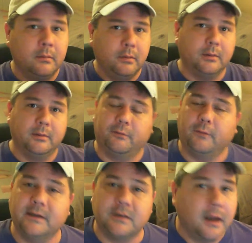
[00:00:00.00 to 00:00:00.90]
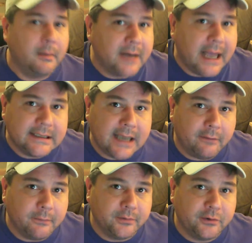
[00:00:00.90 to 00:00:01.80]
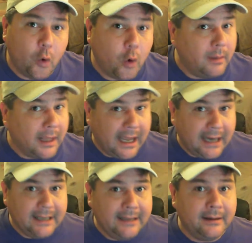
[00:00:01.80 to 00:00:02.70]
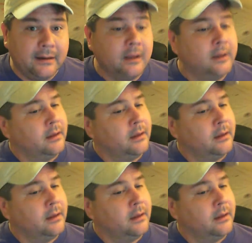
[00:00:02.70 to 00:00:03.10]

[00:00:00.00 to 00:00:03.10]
put them in the freezer a couple of days out from the storm like I did.